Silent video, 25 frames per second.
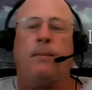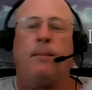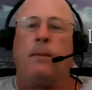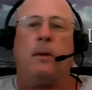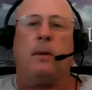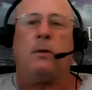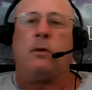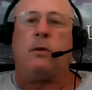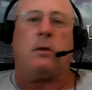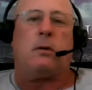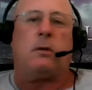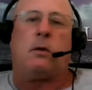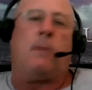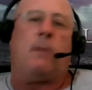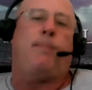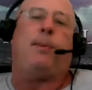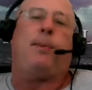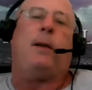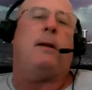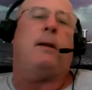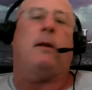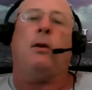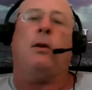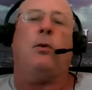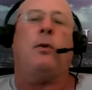it's just
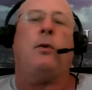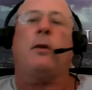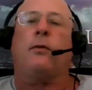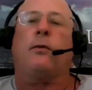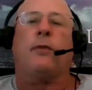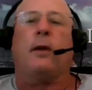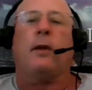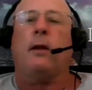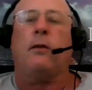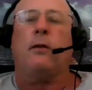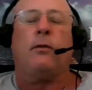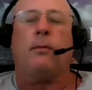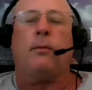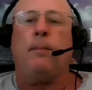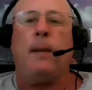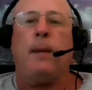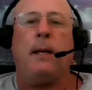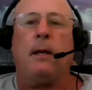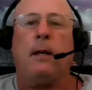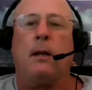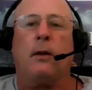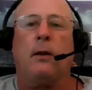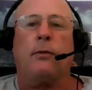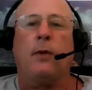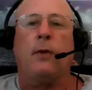complete lunacy. It's
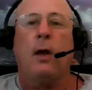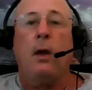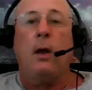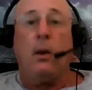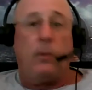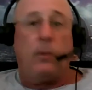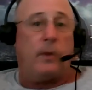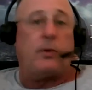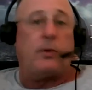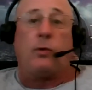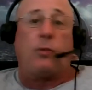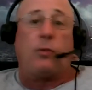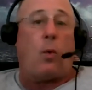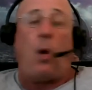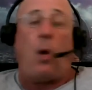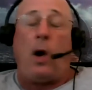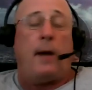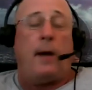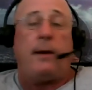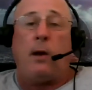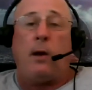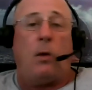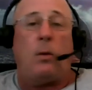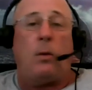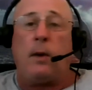meaningless, which is why
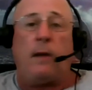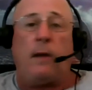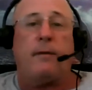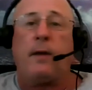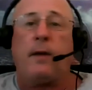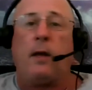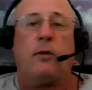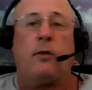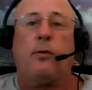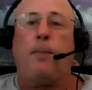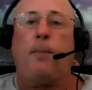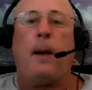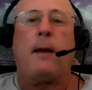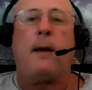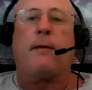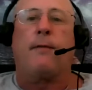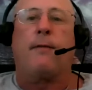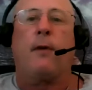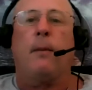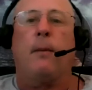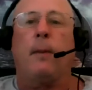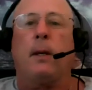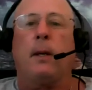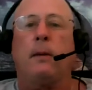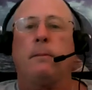no one ever gets better
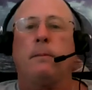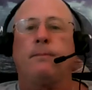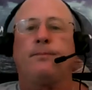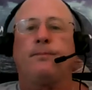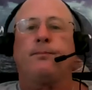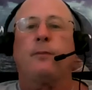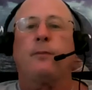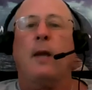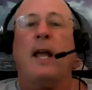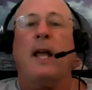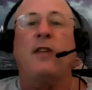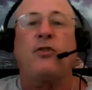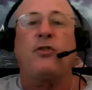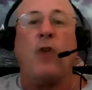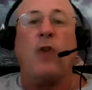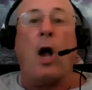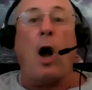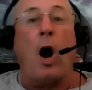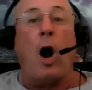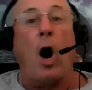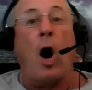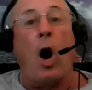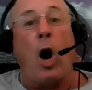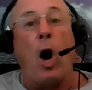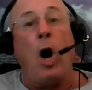from it. It's
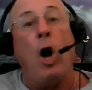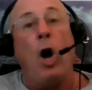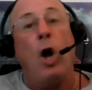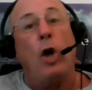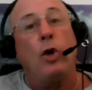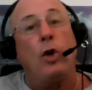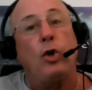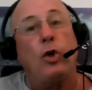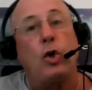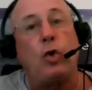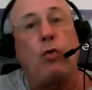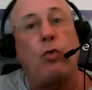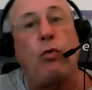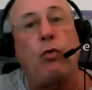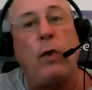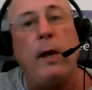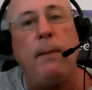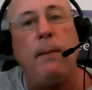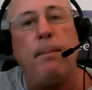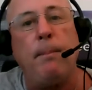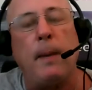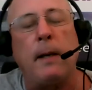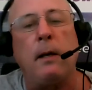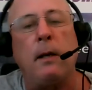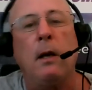a
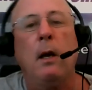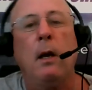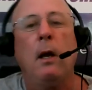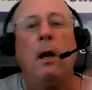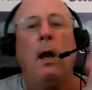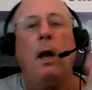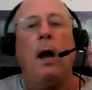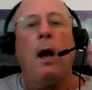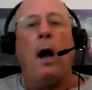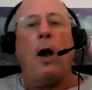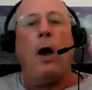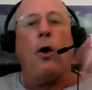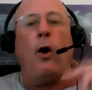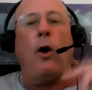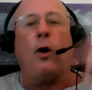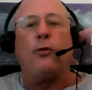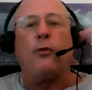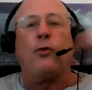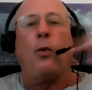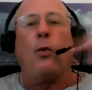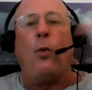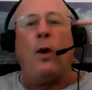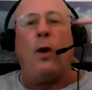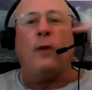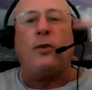treatment. I
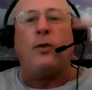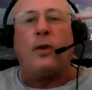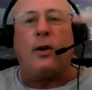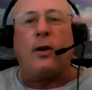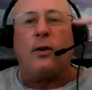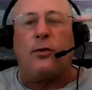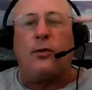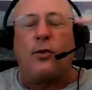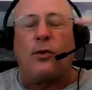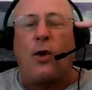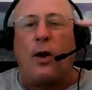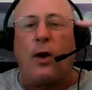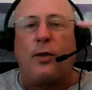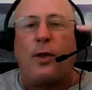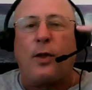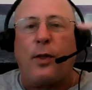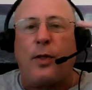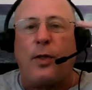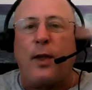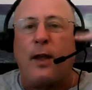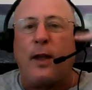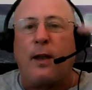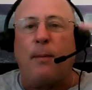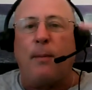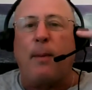also want you to start to
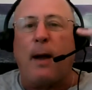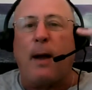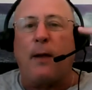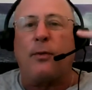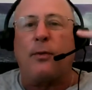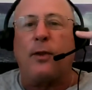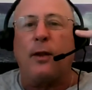think about